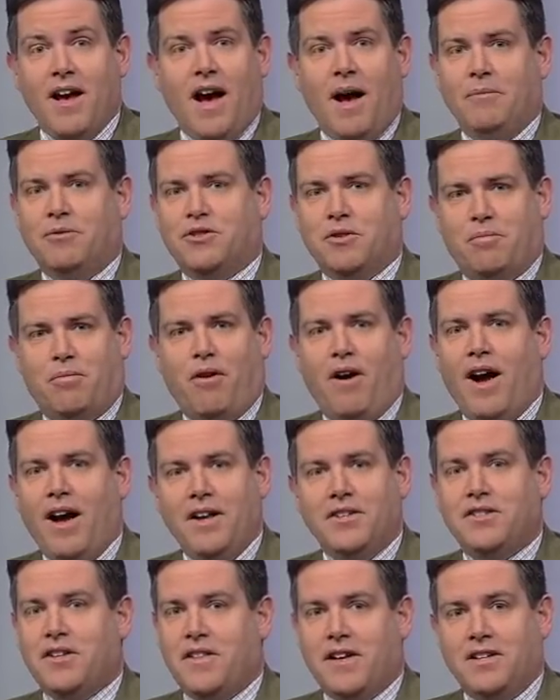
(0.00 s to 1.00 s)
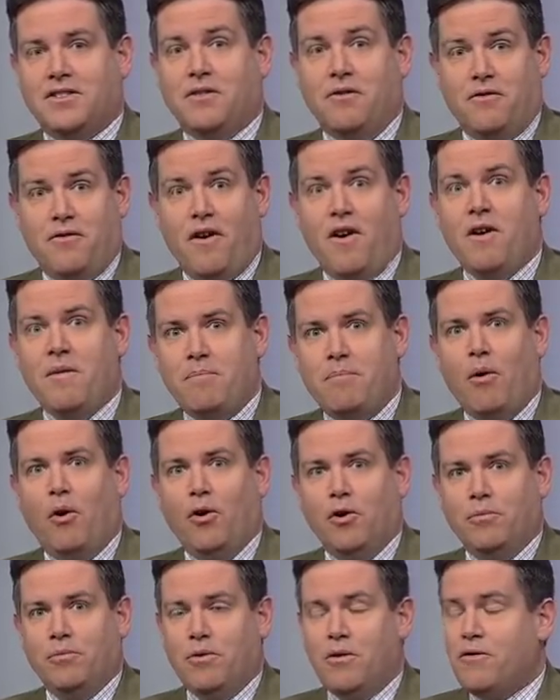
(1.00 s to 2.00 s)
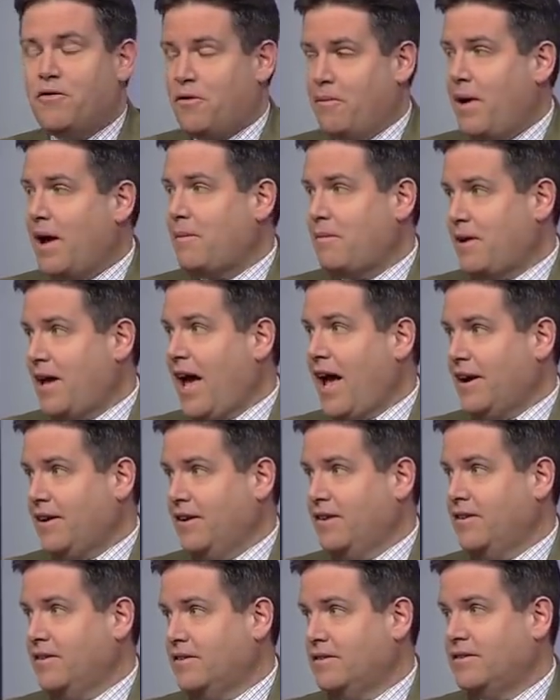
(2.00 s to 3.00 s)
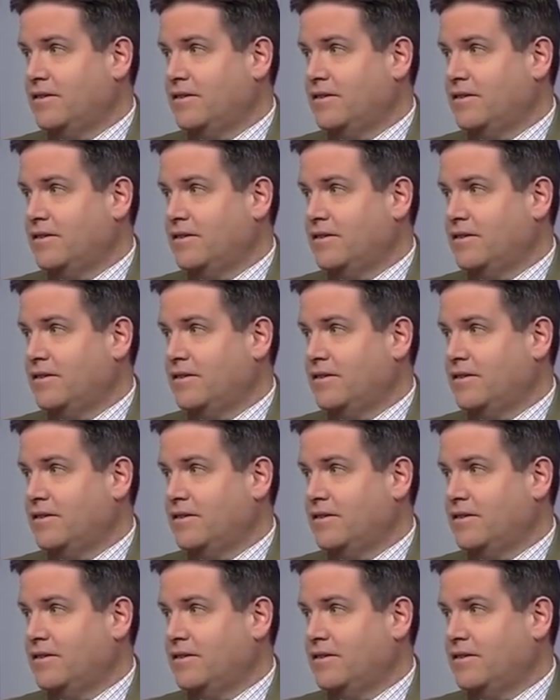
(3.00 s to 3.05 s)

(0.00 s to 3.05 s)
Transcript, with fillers: I'm surprised. I think it's a very bold move for Mike Maccagnan.